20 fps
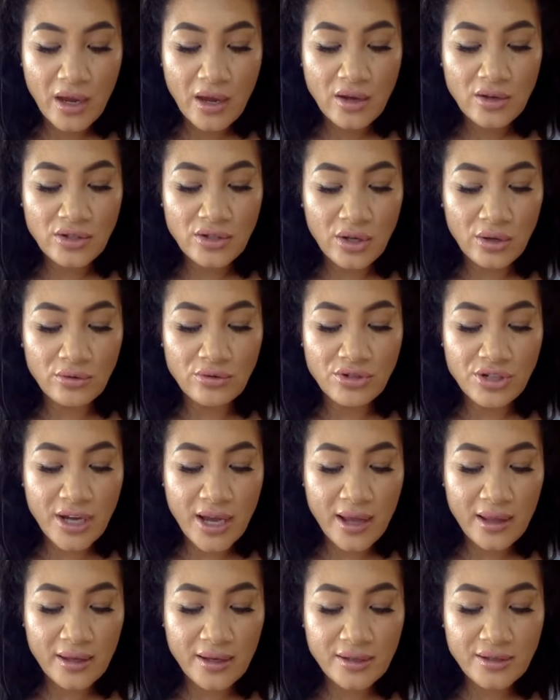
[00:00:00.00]
So
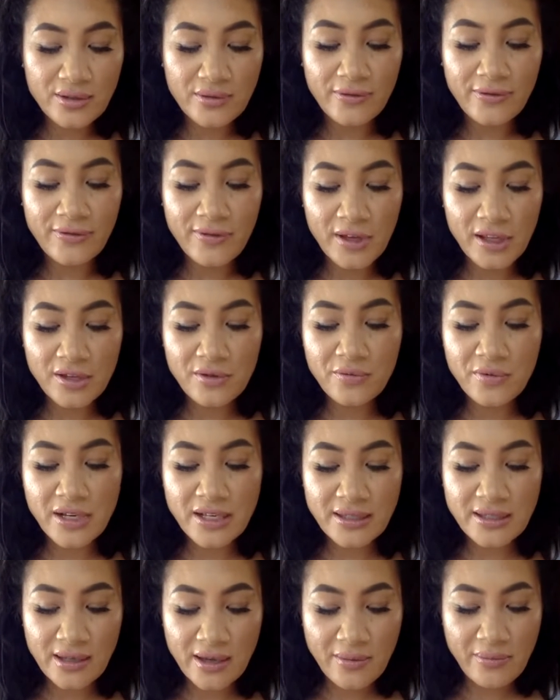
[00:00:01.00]
jealous, feeling
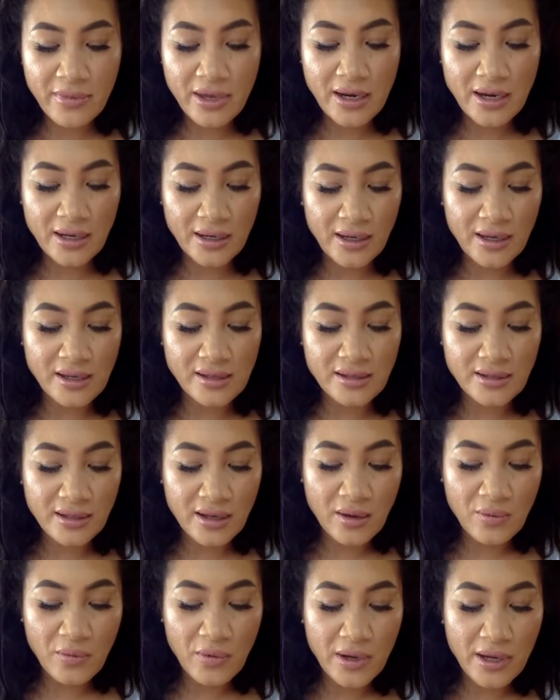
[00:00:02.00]
resentment against
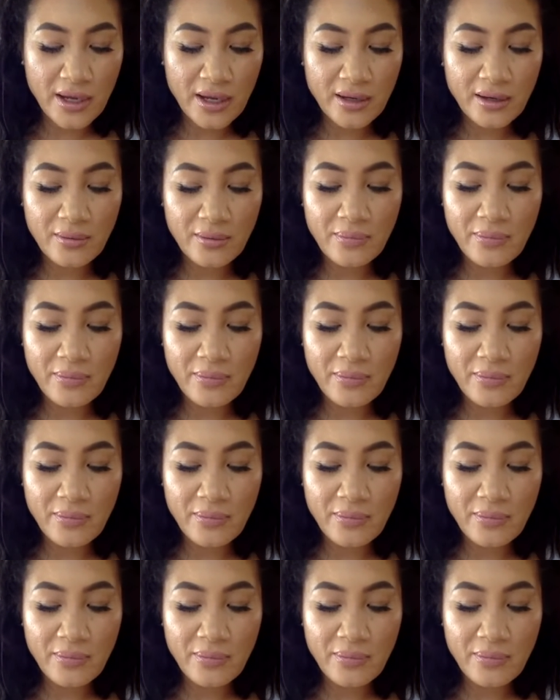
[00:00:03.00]
someone